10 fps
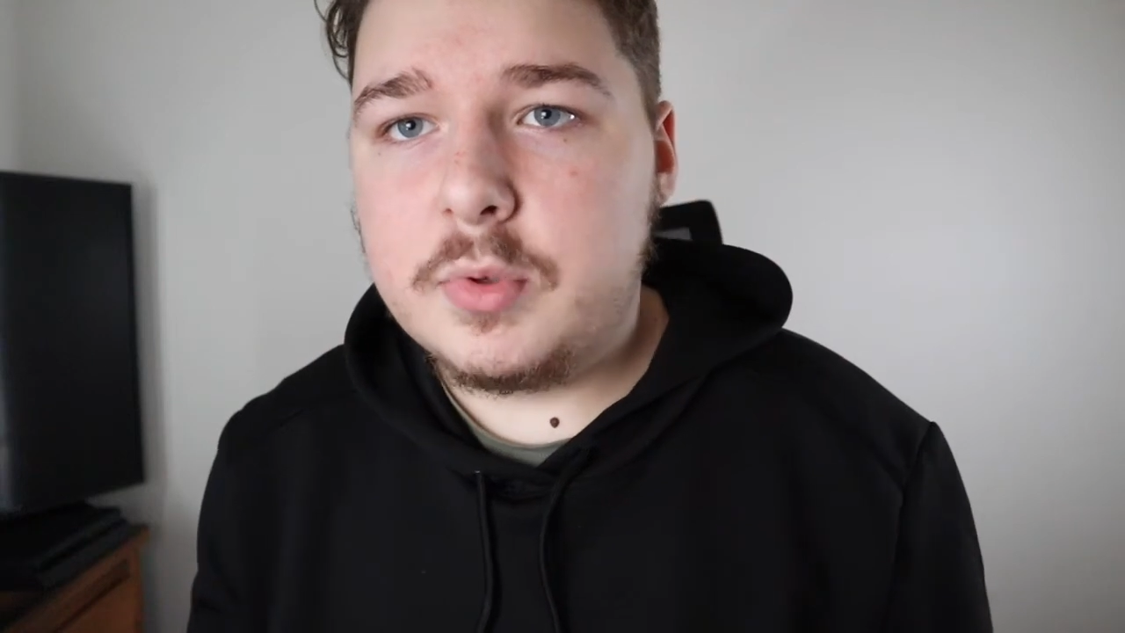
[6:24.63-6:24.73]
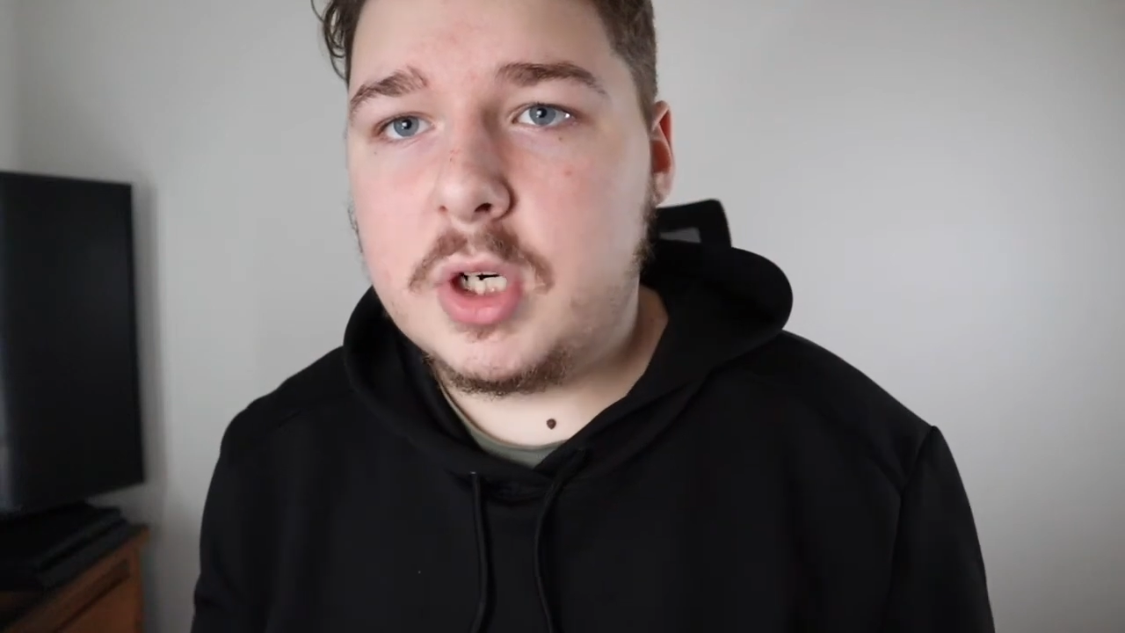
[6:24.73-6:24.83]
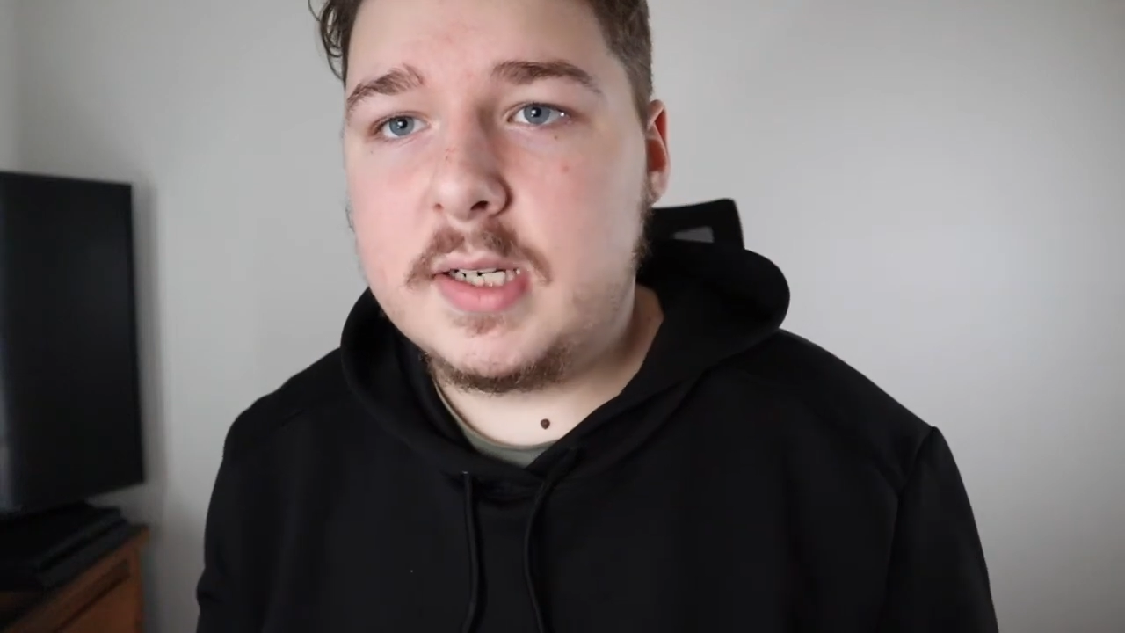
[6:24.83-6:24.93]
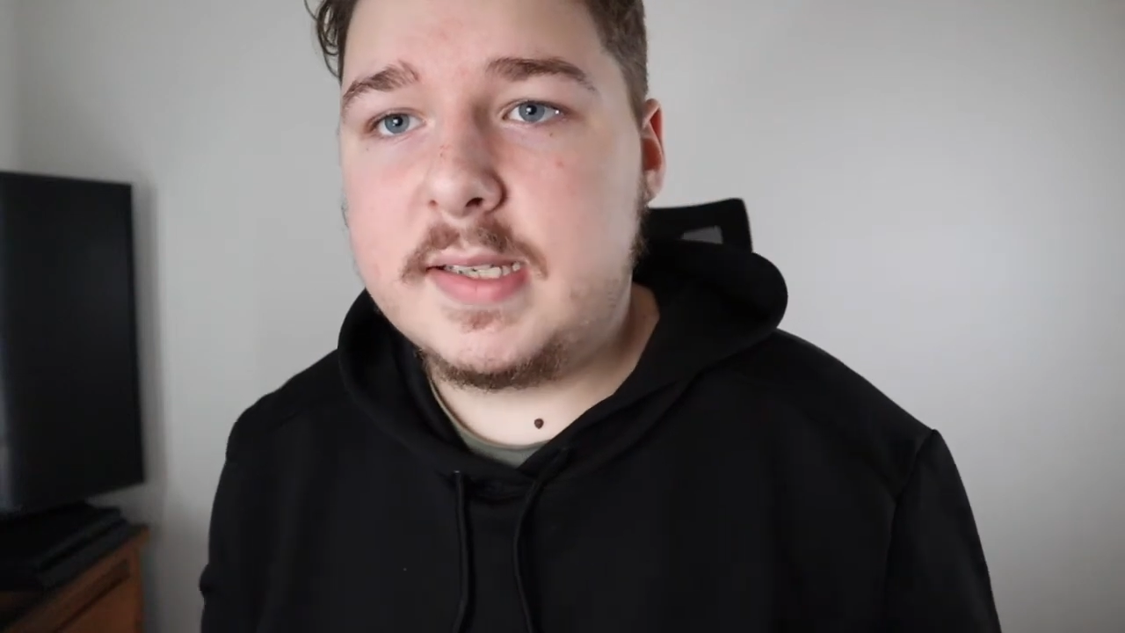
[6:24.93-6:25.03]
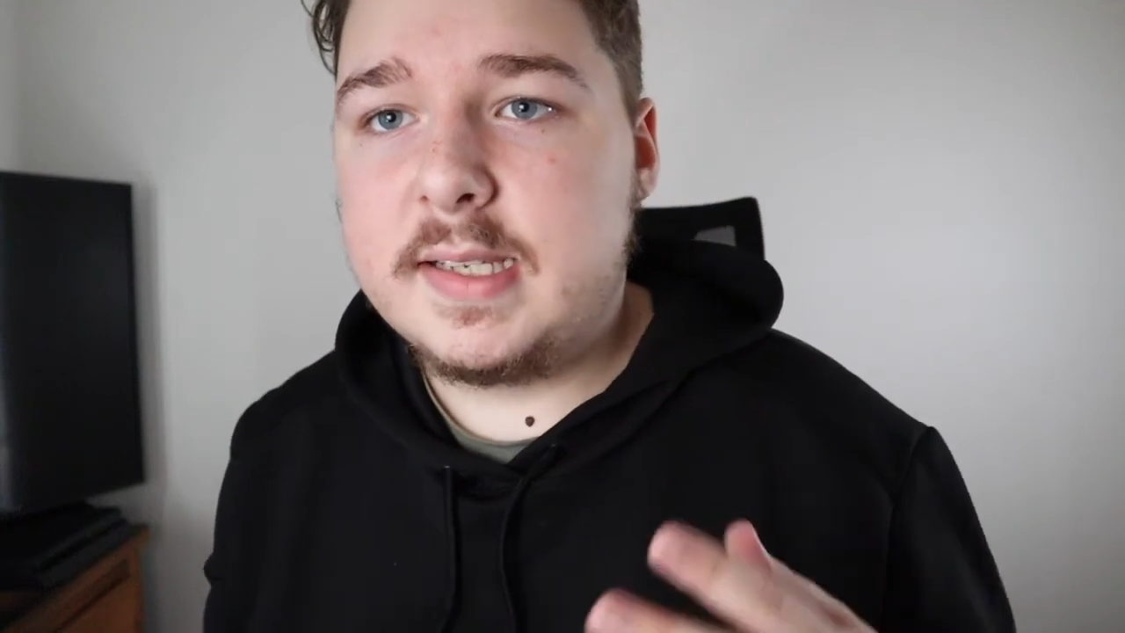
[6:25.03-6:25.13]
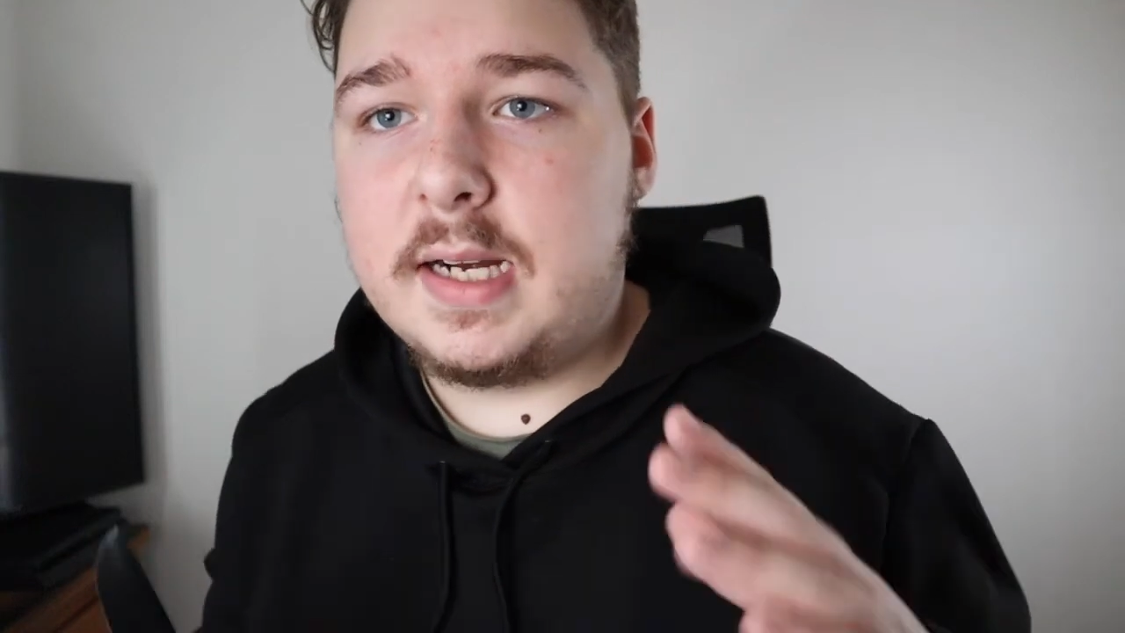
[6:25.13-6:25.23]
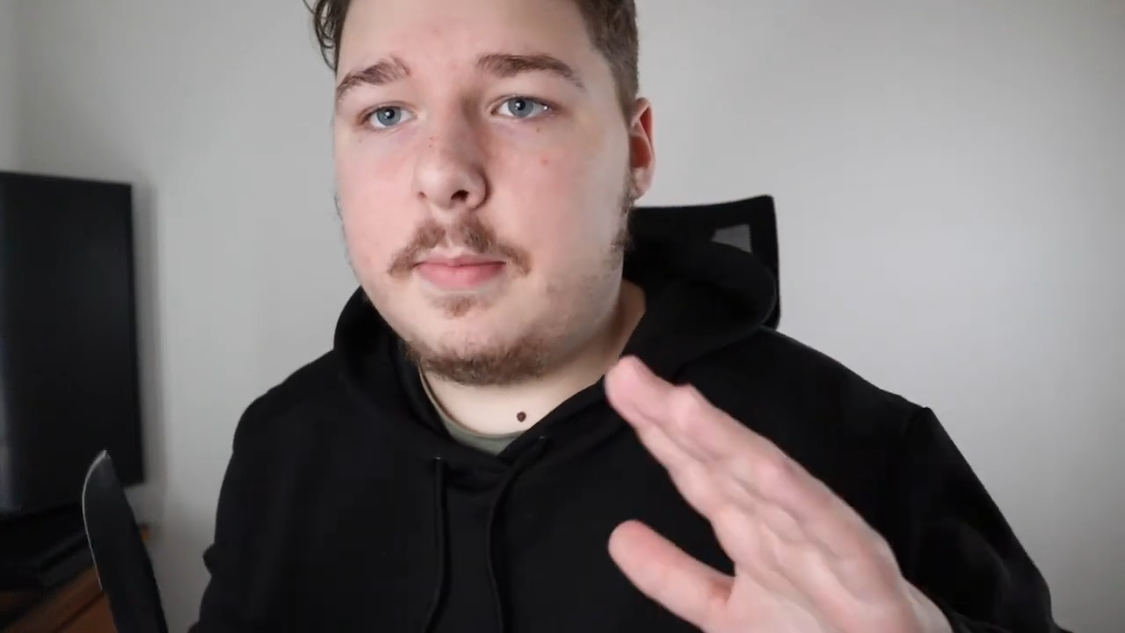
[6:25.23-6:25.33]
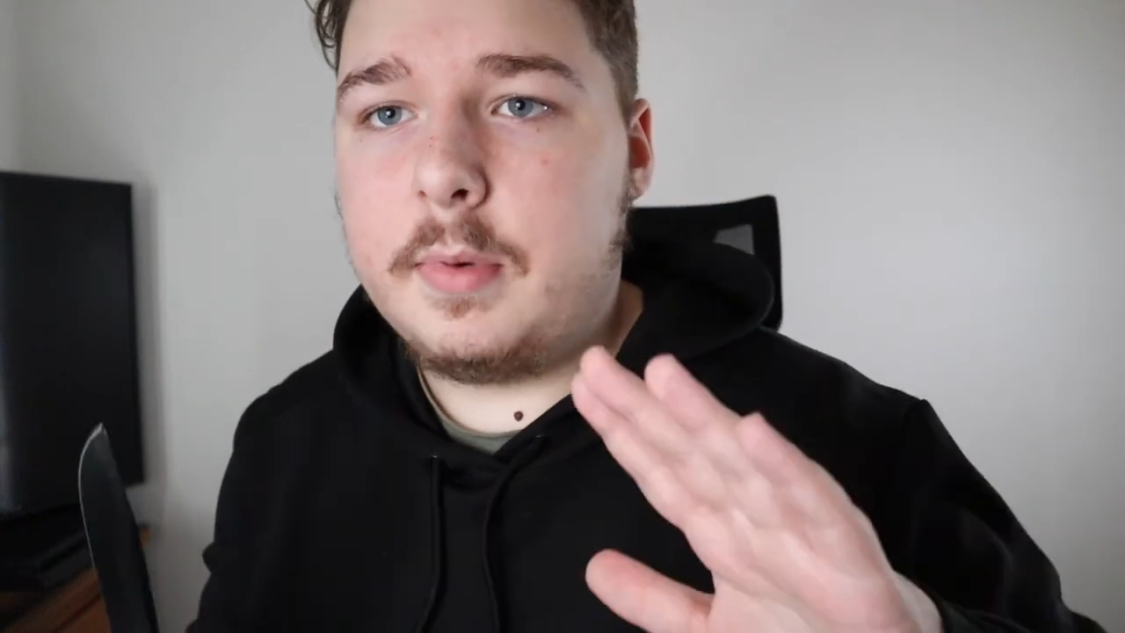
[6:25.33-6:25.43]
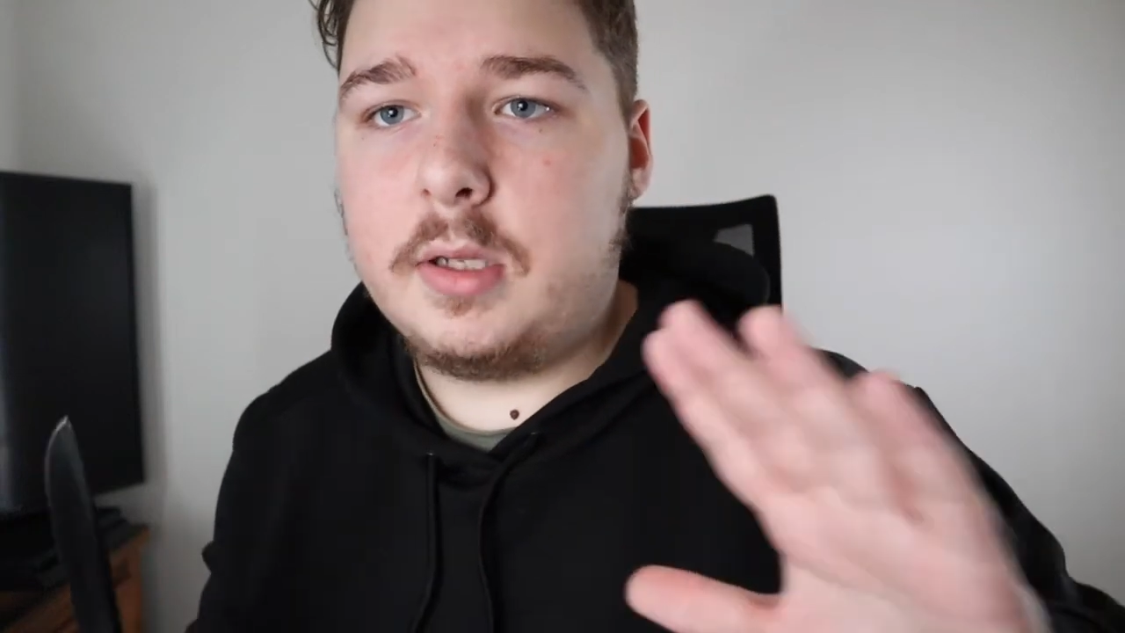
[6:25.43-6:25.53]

trying to set up my